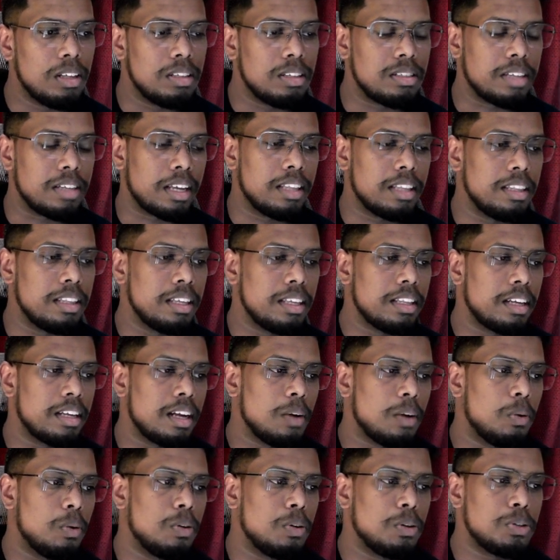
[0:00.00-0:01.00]
The second thing that
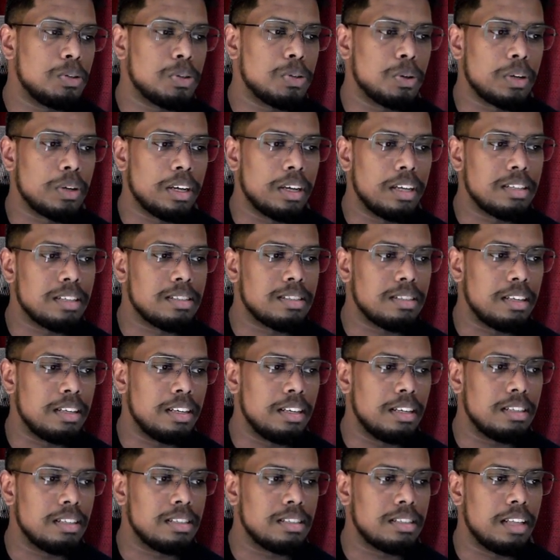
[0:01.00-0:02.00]
I want to showcase
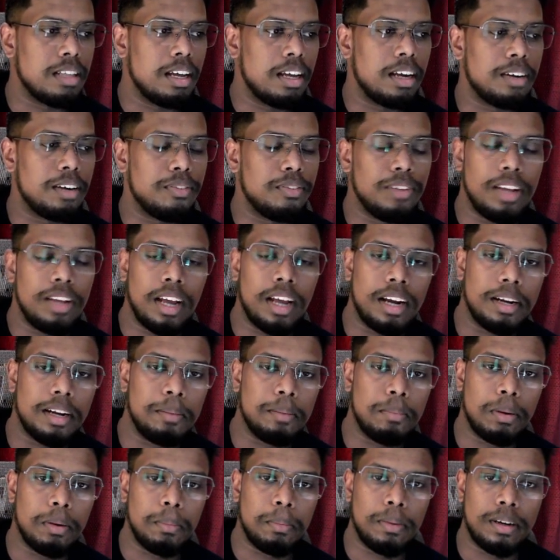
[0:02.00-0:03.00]
is that we had
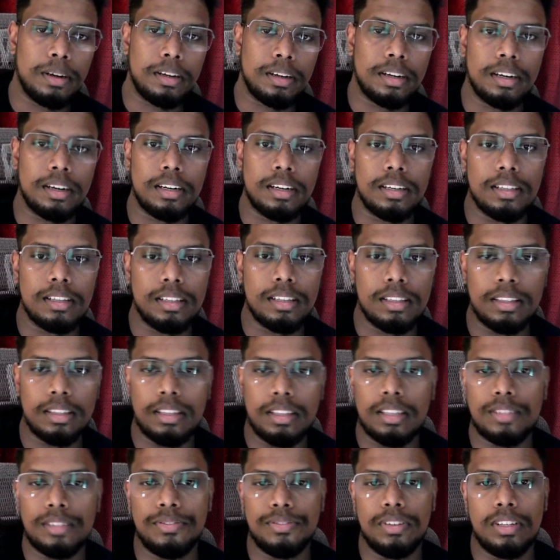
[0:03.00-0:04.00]
implemented
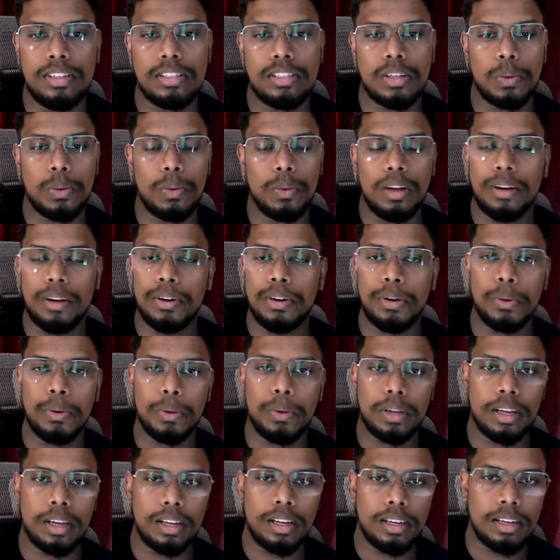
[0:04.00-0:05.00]
this feature where you
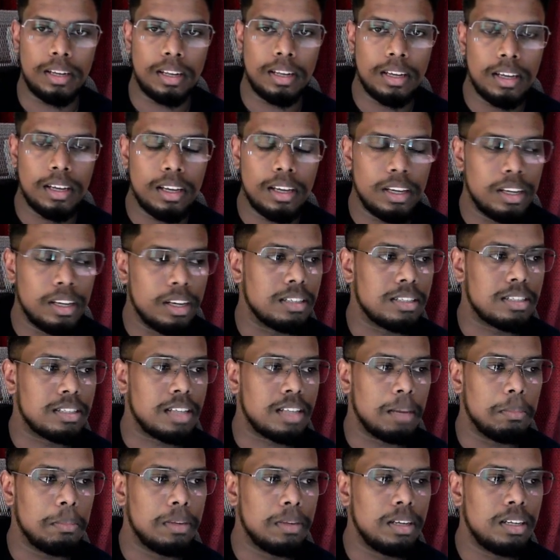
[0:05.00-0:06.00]
can
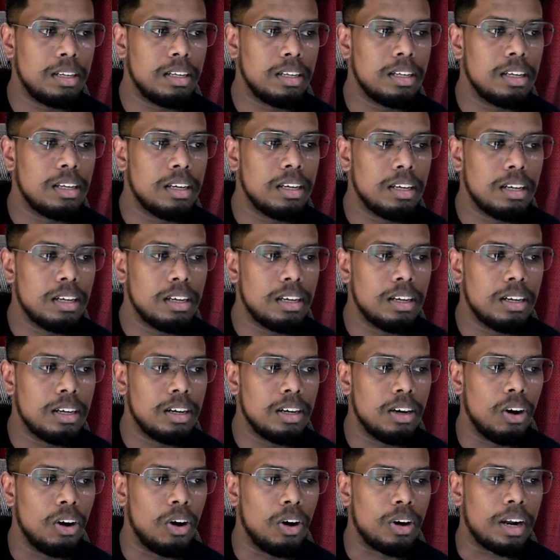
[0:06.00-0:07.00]
summon
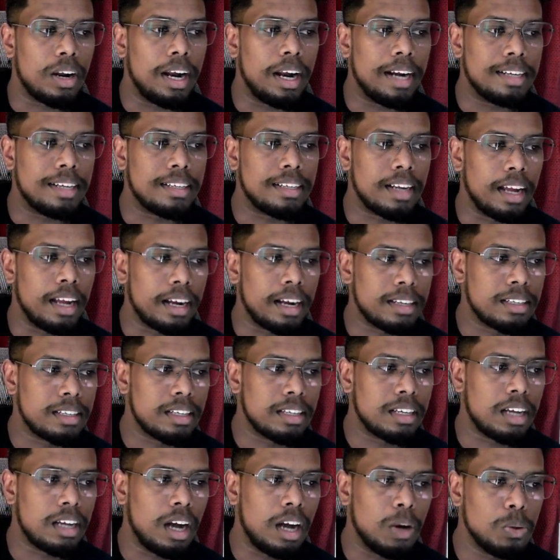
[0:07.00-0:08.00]
or attract
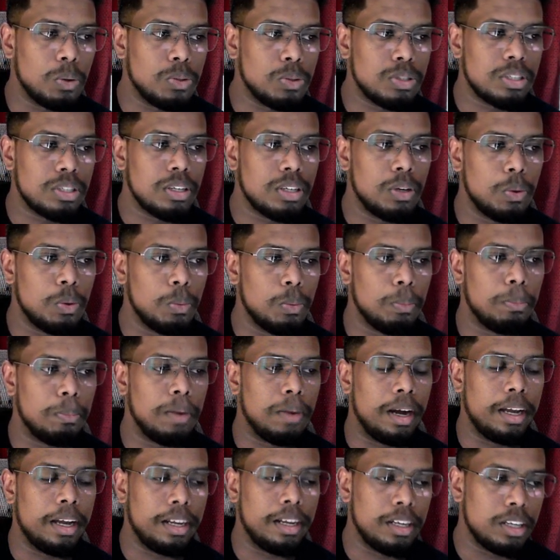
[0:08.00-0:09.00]
cows
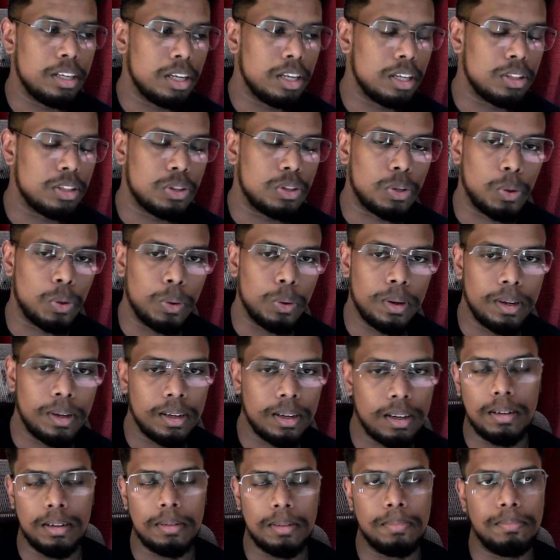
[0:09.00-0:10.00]
by
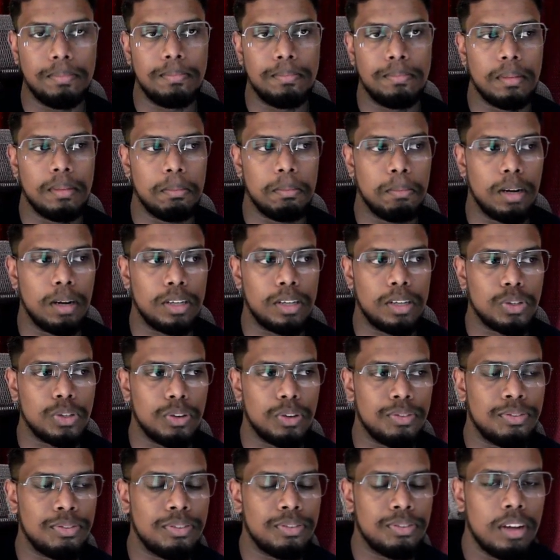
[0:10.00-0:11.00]
throwing a bunch
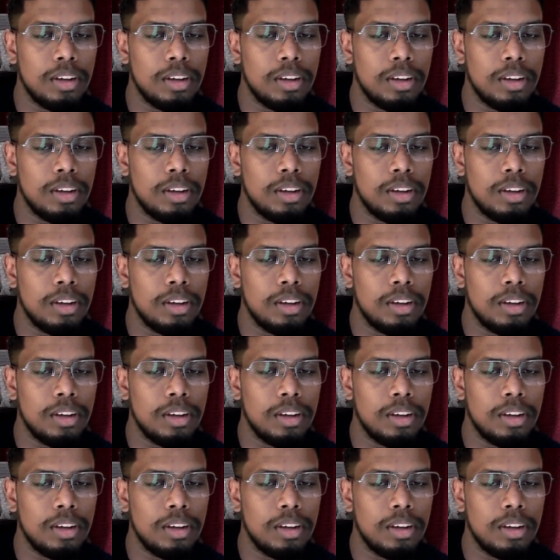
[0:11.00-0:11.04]
of